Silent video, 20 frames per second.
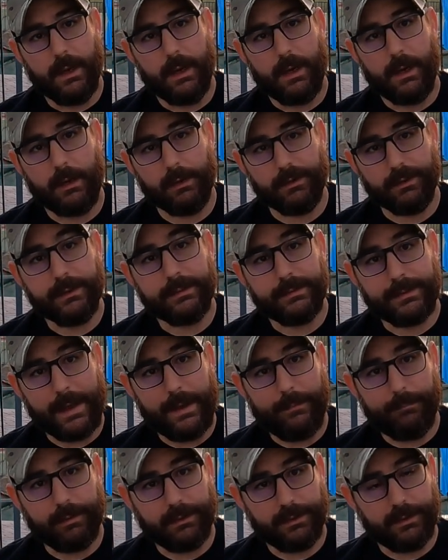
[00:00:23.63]
I'll link
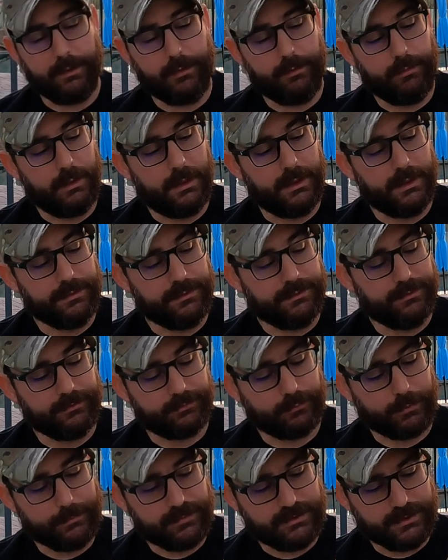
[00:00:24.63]
that below uh, in the
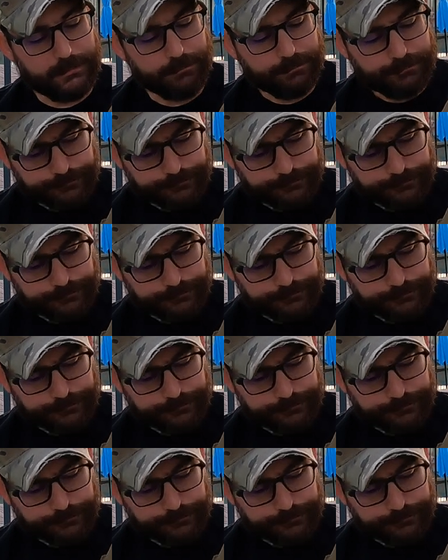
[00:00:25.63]
description.